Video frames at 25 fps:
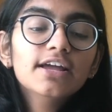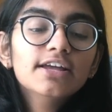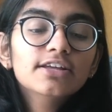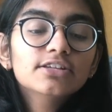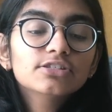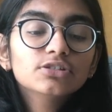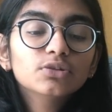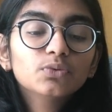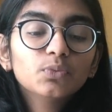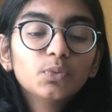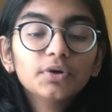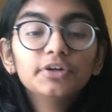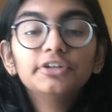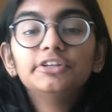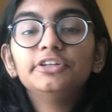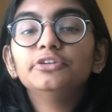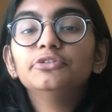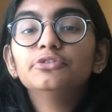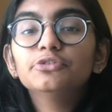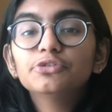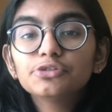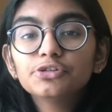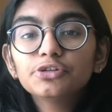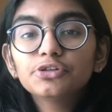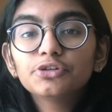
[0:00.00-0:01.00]
So, what
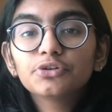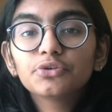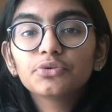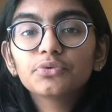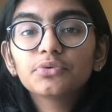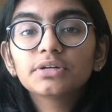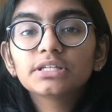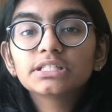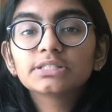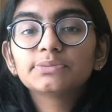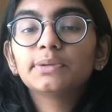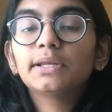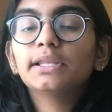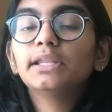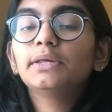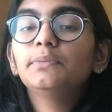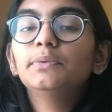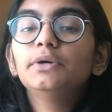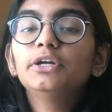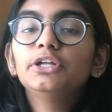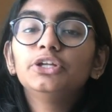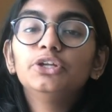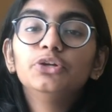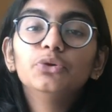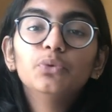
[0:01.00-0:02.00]
you should do is
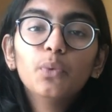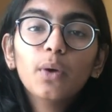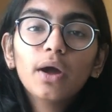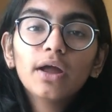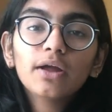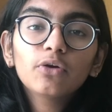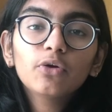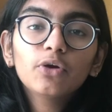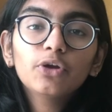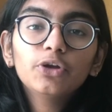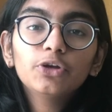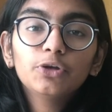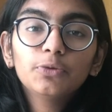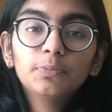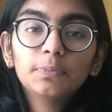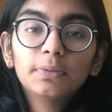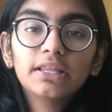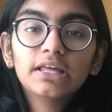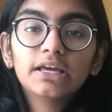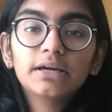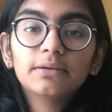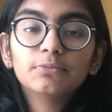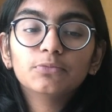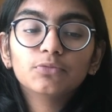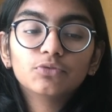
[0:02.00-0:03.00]
whenever you are going to
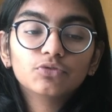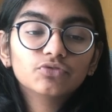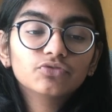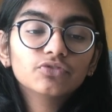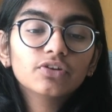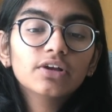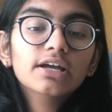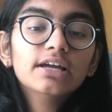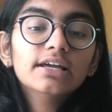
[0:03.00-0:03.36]
play a move,